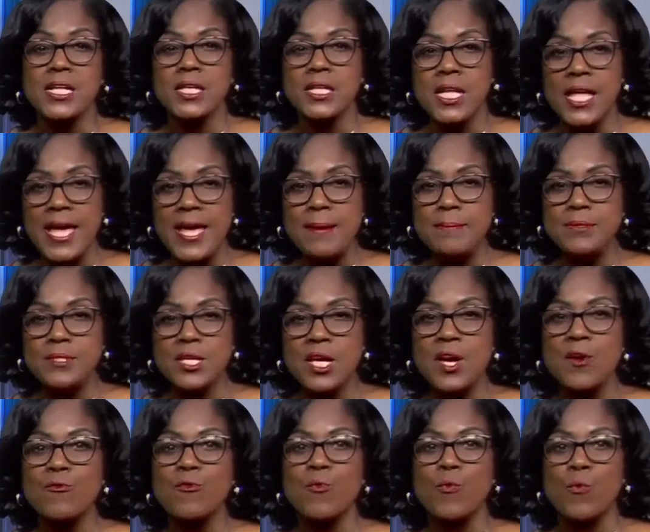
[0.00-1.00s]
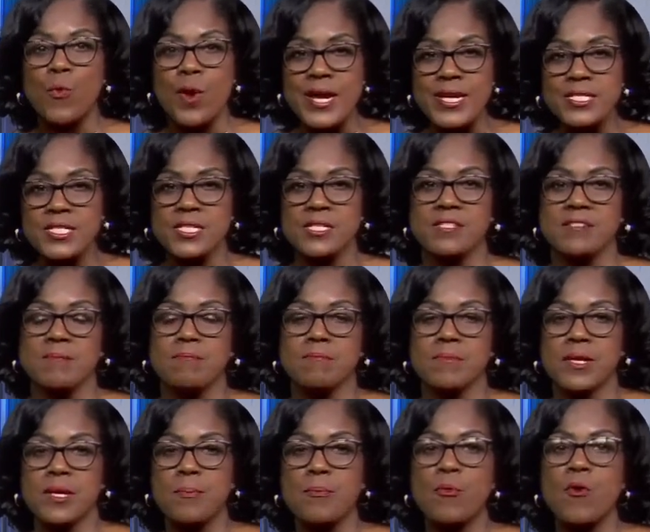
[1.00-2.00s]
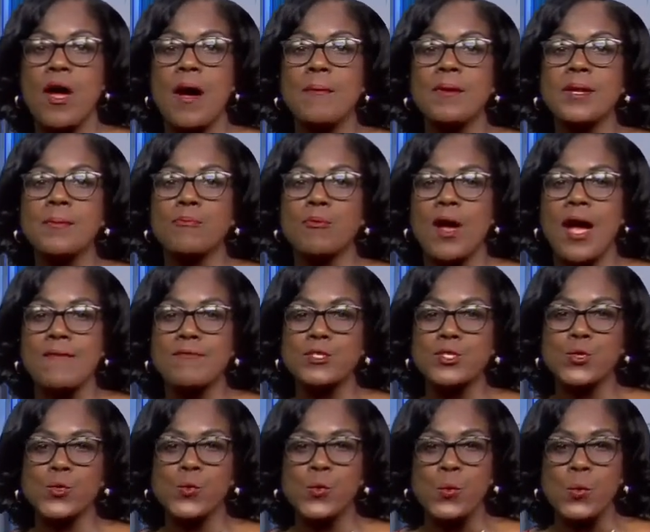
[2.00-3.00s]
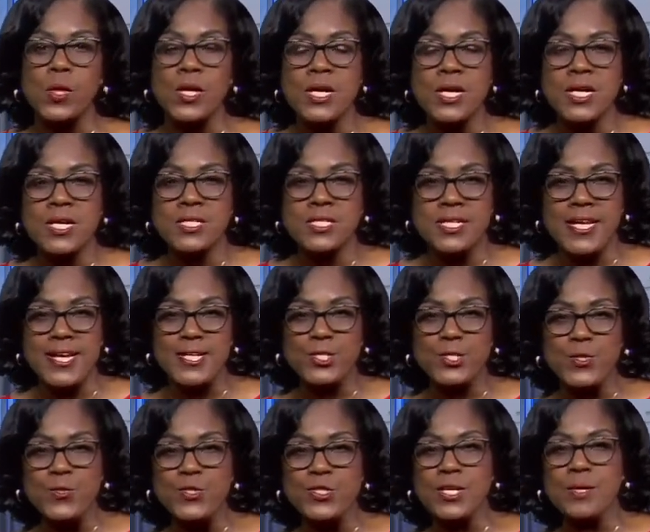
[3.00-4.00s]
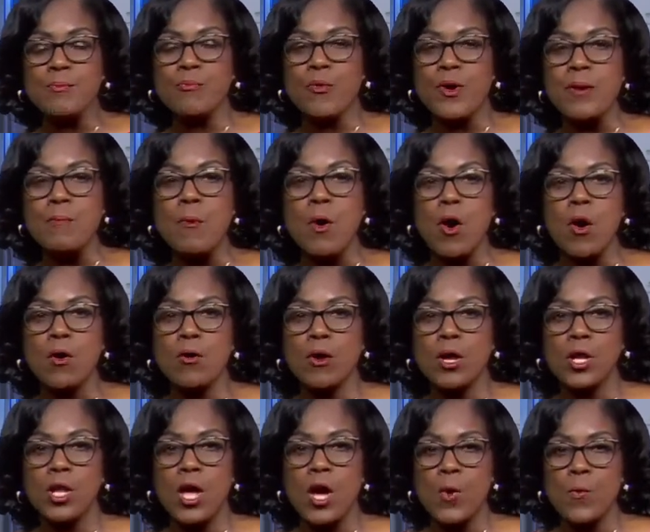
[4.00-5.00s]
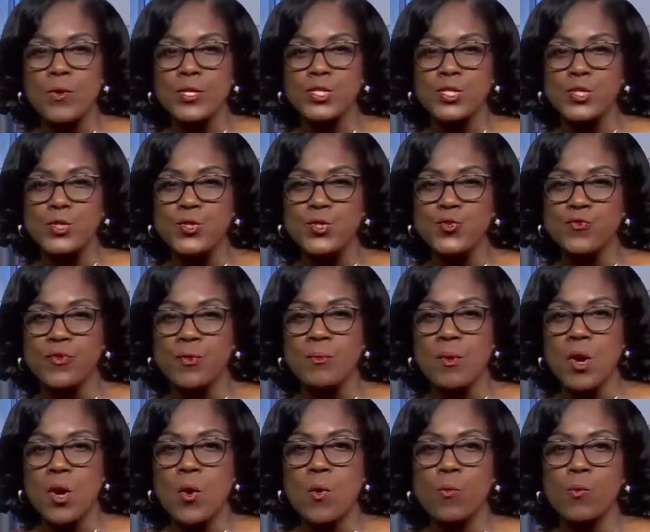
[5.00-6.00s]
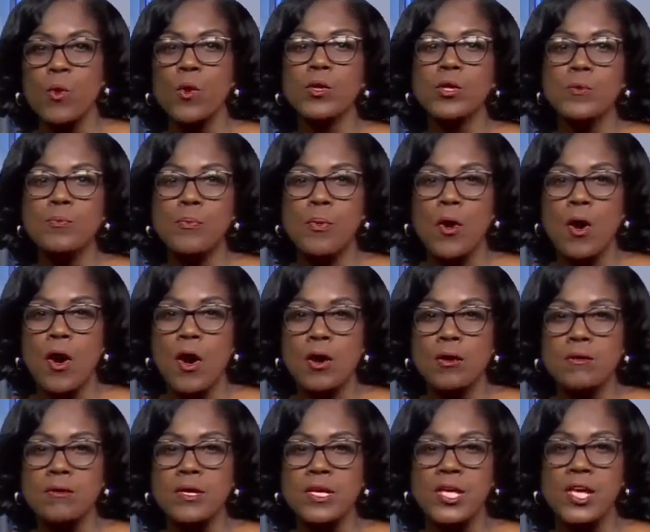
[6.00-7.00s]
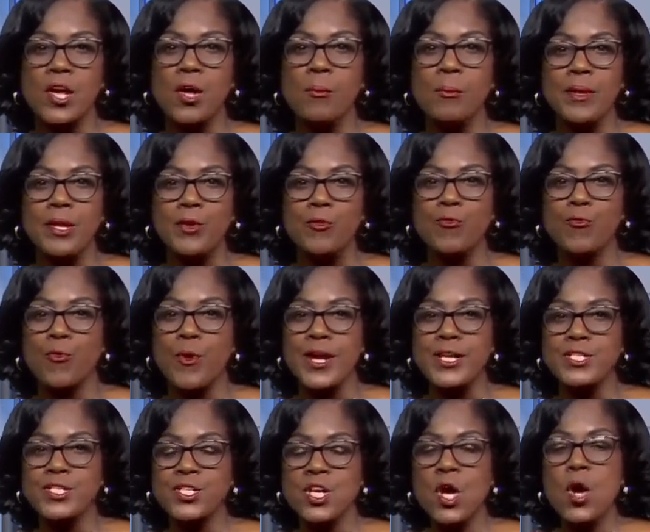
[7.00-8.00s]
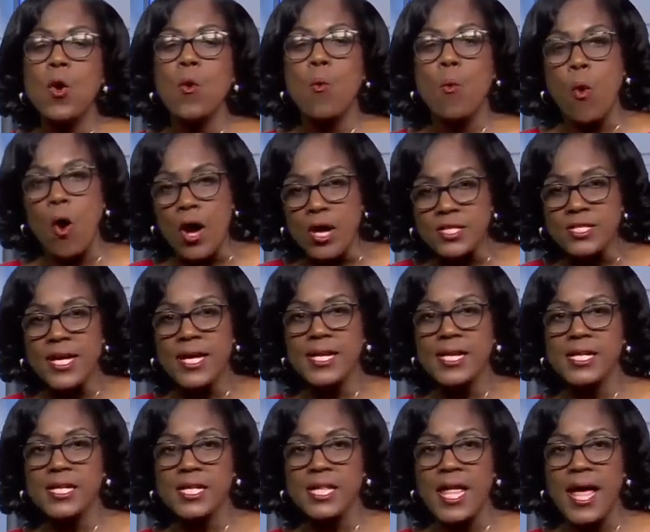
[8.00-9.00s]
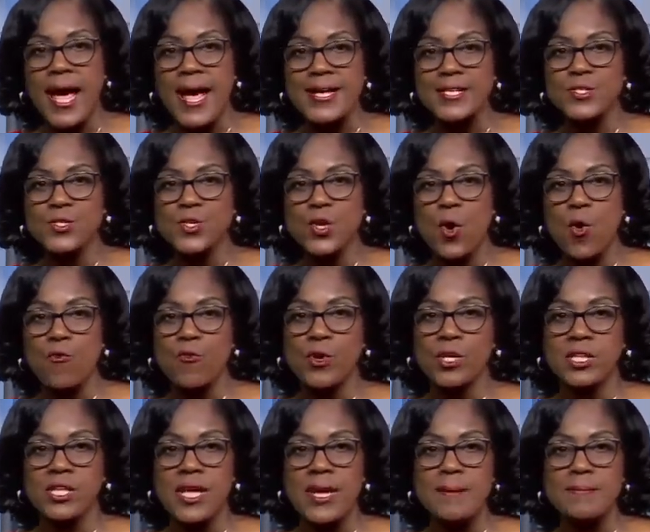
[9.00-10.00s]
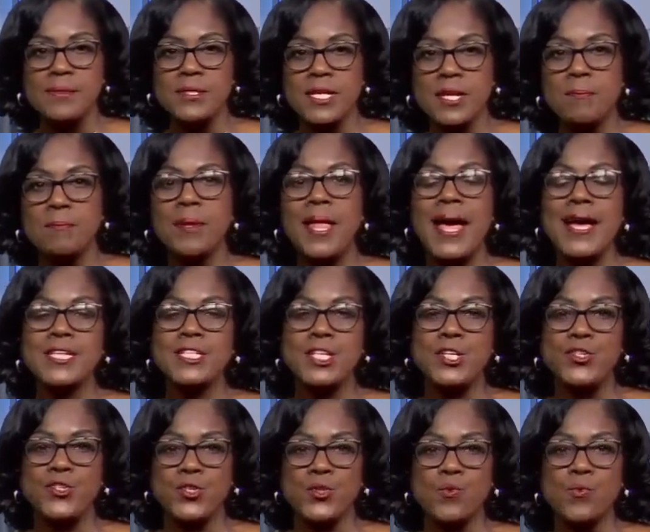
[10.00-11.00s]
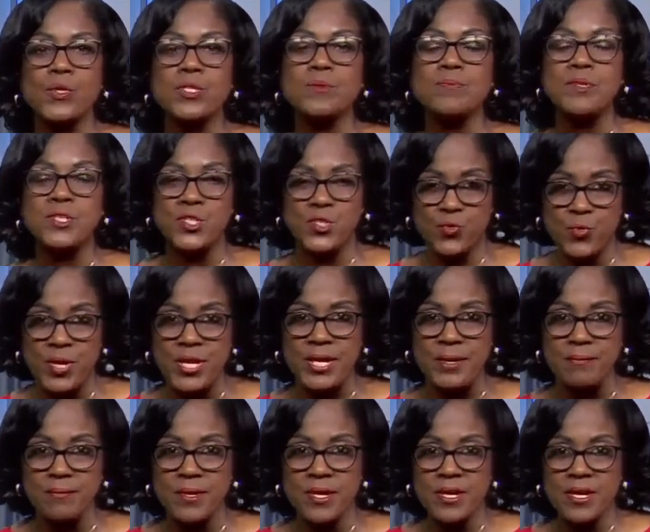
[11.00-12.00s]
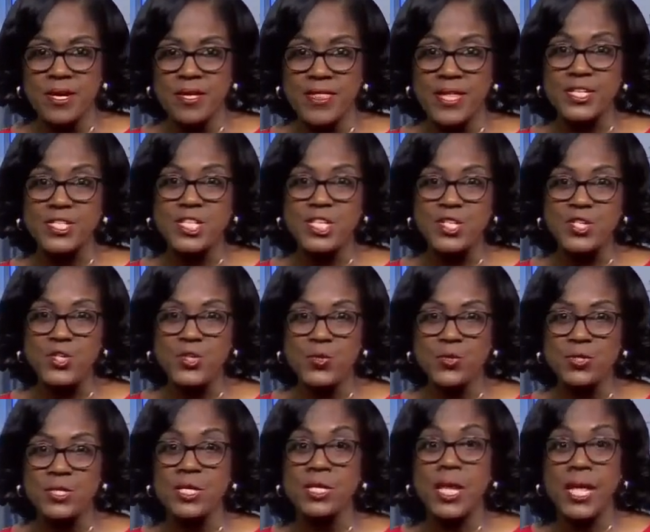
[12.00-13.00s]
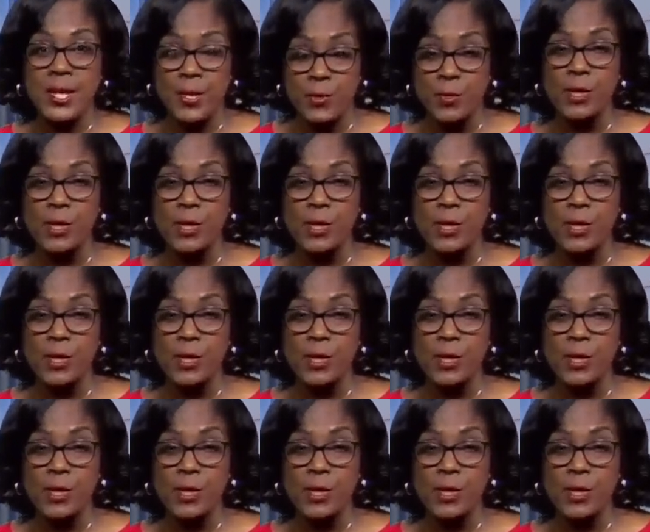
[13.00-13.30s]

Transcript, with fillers: claims of racism at a prominent private school. Today, students at Bryn Mawr, along with students from Roland Park, Gilman, and friends, walked out of class over claims that a black teacher was mistreated. That teachers later